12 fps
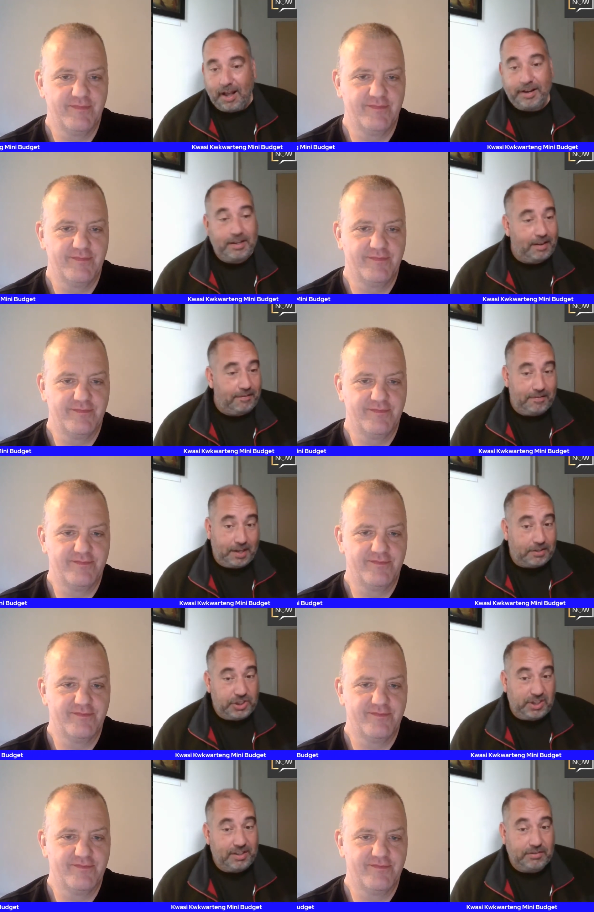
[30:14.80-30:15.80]
Speaker 1: and and
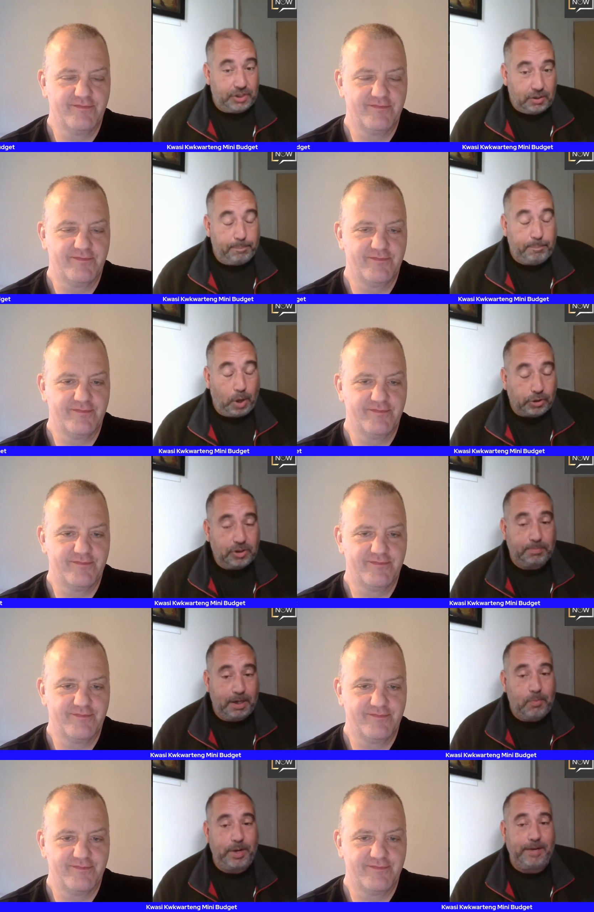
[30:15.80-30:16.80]
and she'll she'll
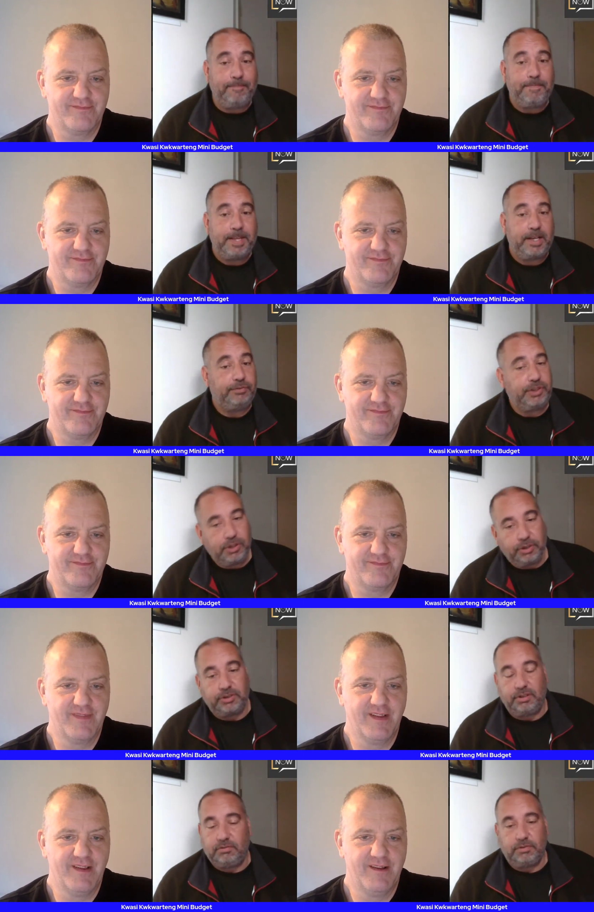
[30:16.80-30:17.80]
possibly win. If she
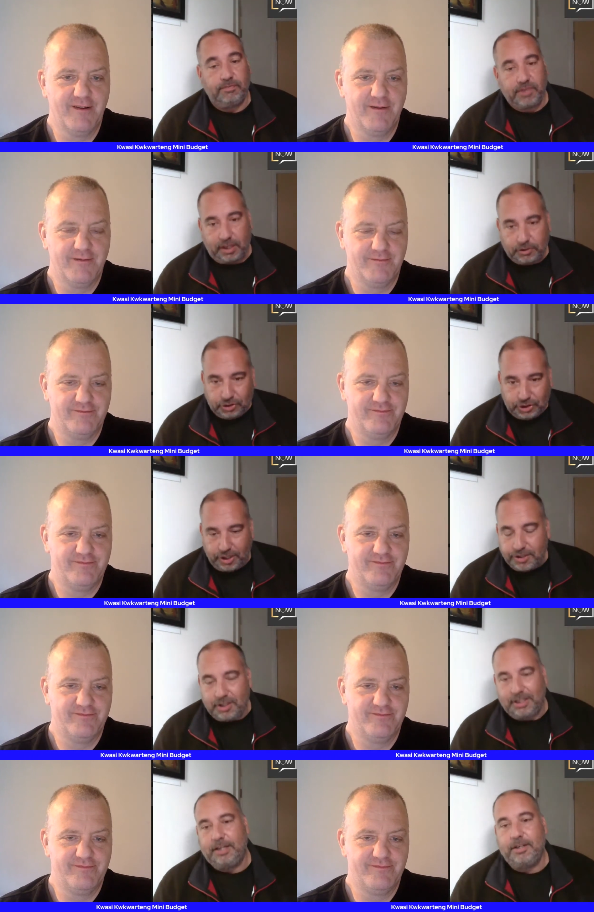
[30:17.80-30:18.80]
doesn't, they'll
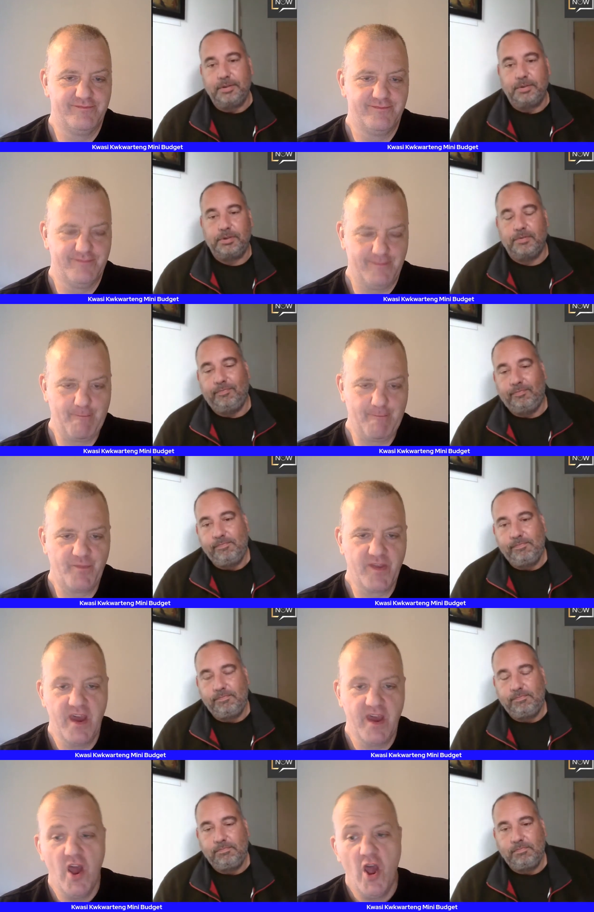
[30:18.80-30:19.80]
certainly lose.
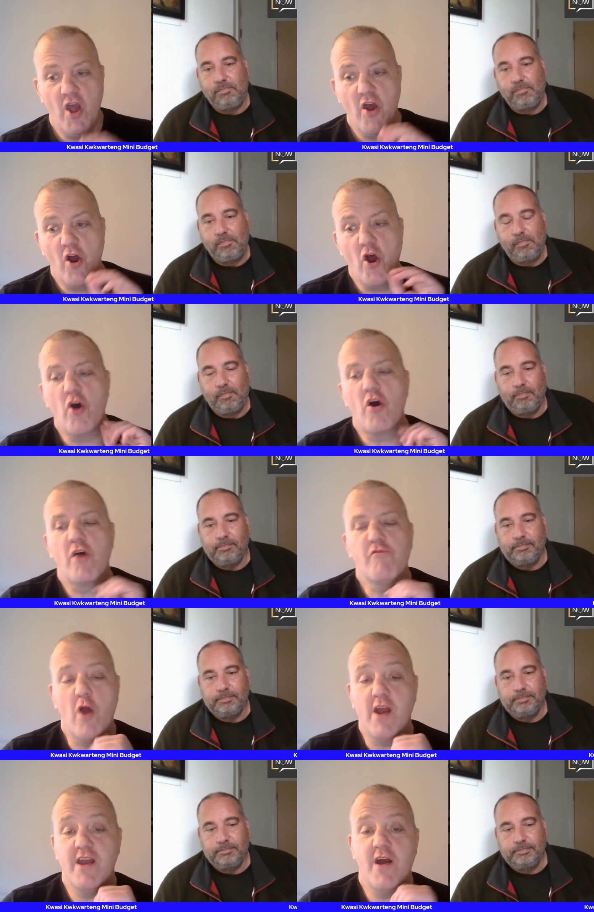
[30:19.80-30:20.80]

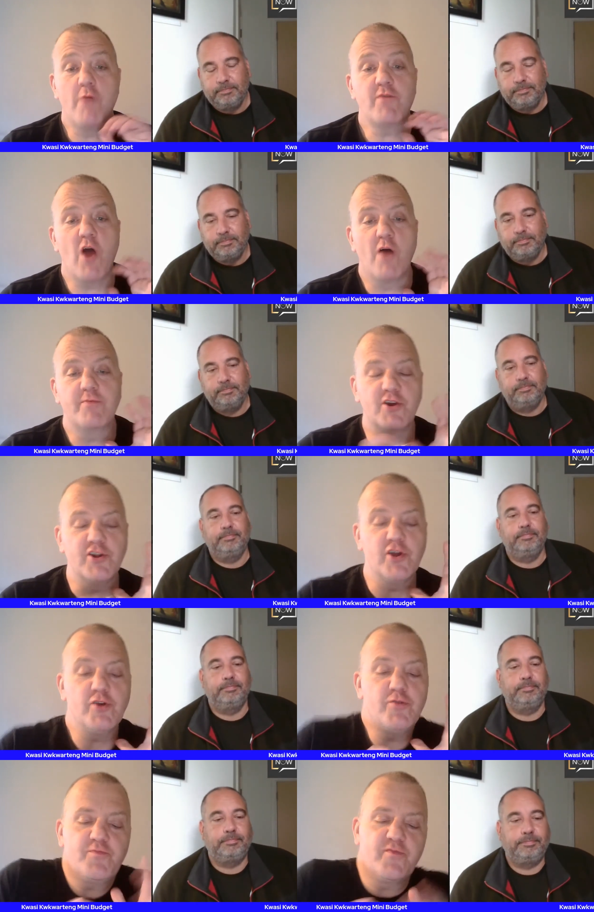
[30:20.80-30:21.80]
Speaker 2: Right, I'm I'm going
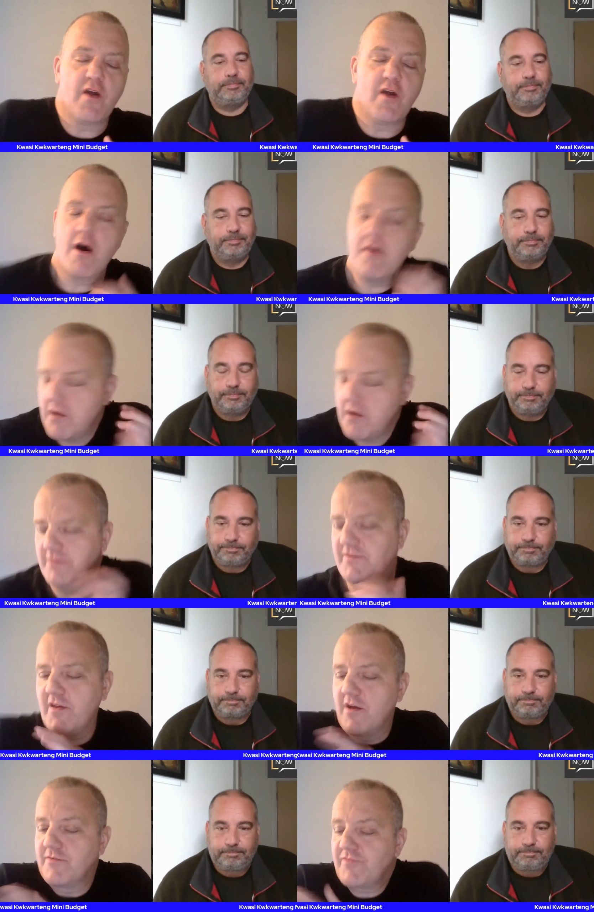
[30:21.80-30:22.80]
to. Uh,
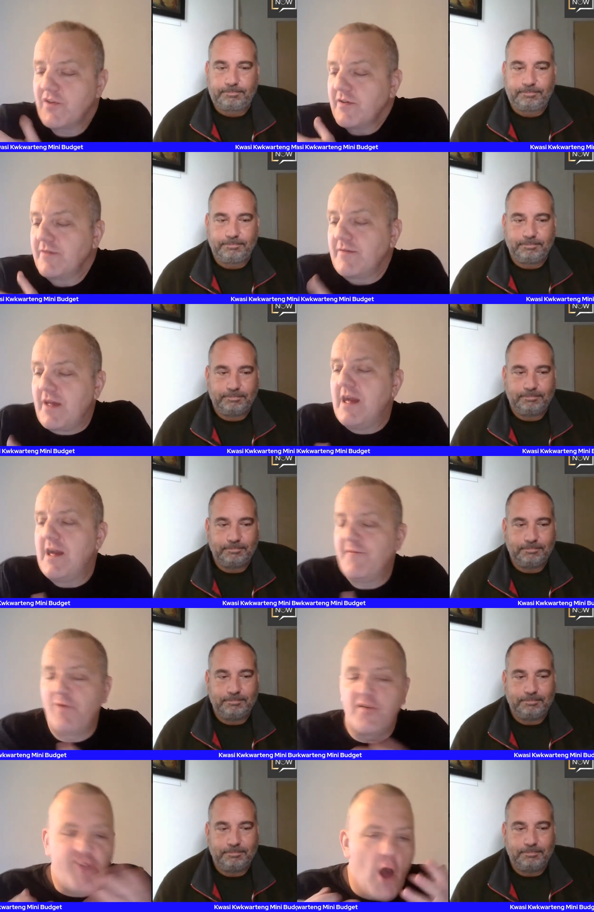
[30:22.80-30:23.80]
uh,
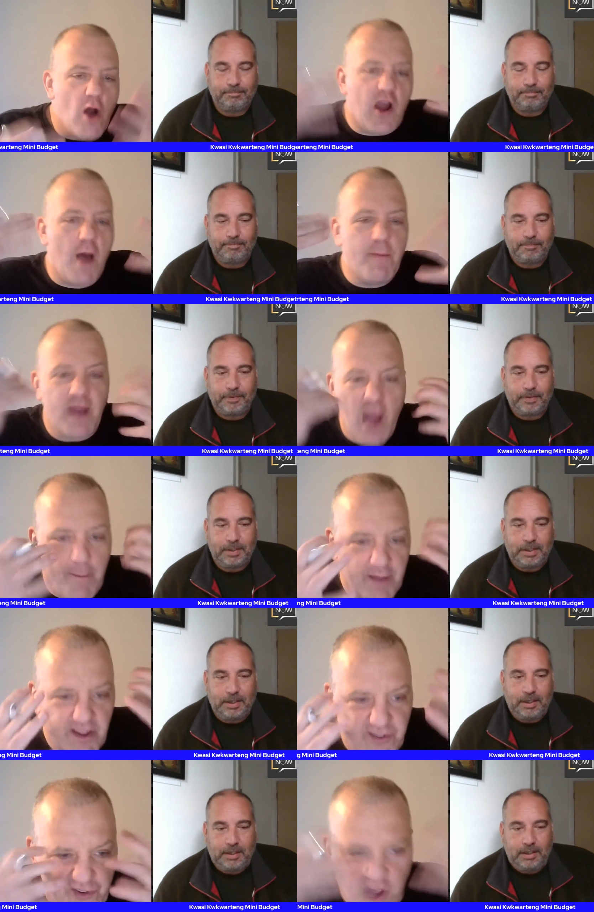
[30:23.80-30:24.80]
if I start coming
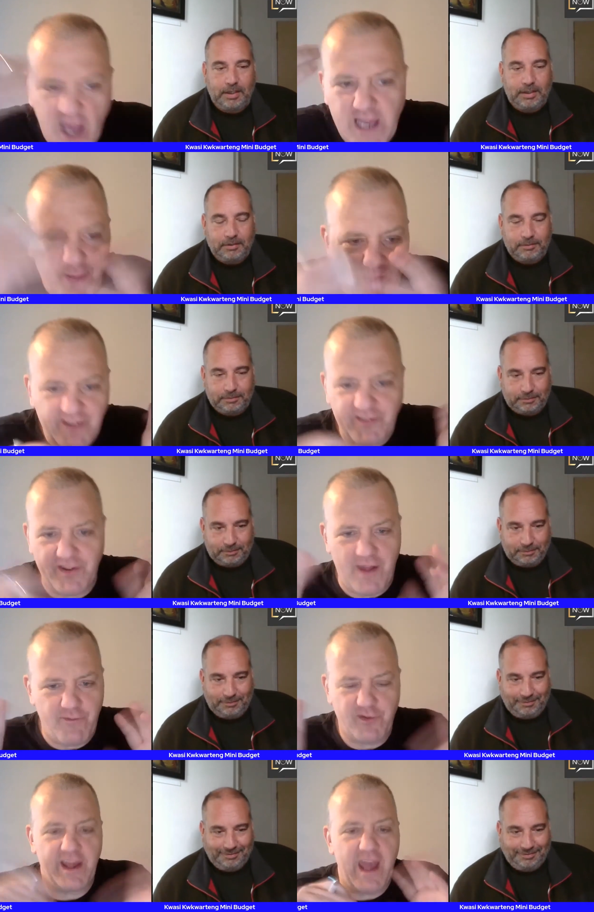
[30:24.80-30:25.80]
up in scabies and
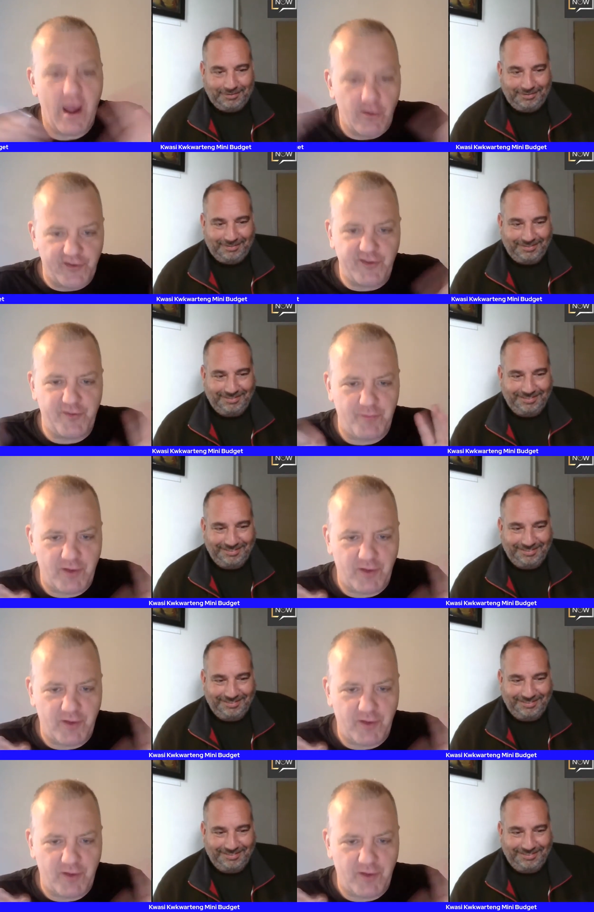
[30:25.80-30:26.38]
everything else, it's